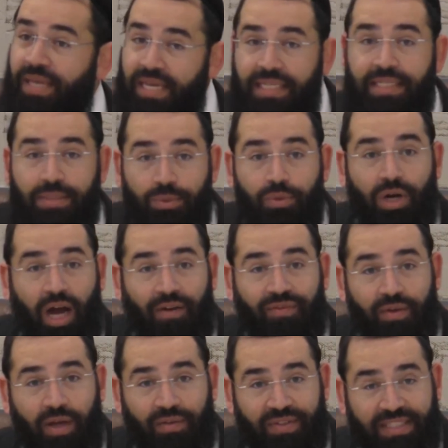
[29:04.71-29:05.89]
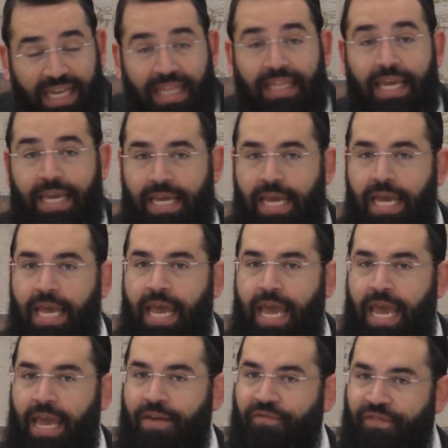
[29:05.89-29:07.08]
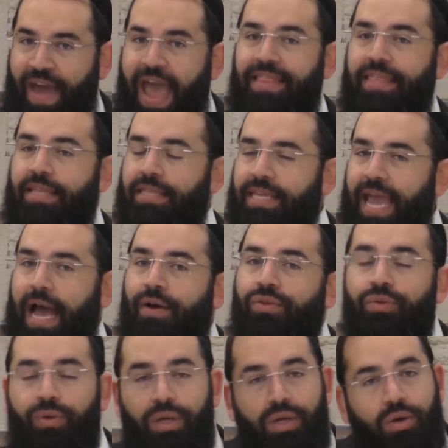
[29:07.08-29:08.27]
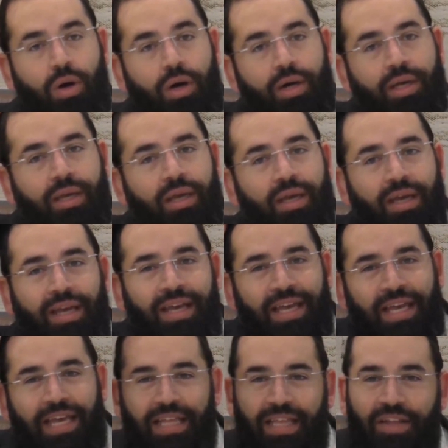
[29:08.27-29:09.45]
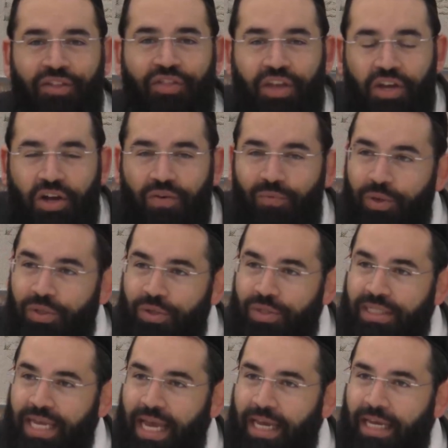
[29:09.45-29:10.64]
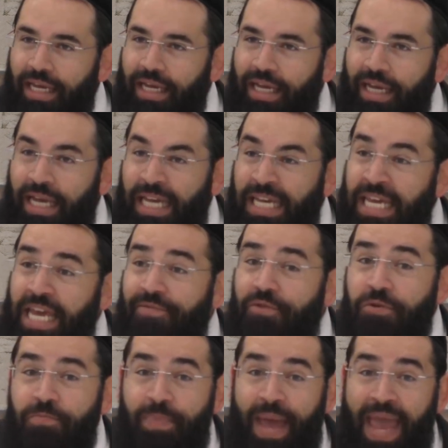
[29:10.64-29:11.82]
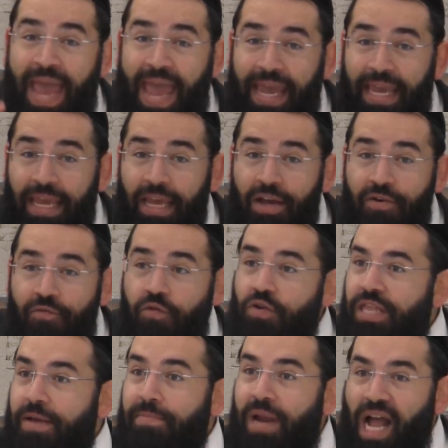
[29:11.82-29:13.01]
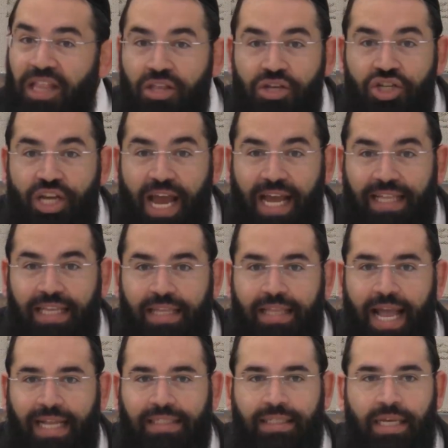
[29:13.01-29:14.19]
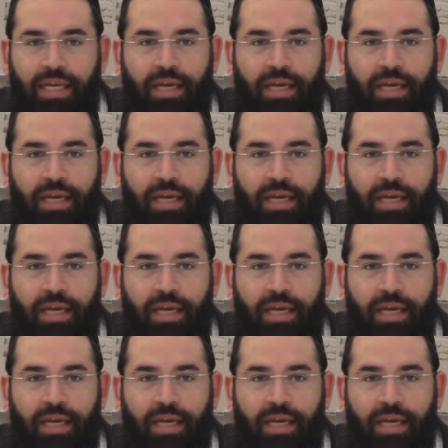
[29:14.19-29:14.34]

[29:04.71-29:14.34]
isur of selling a fattened cow to a goy. Think of what you're saying. He would pay for them not to shecht it? That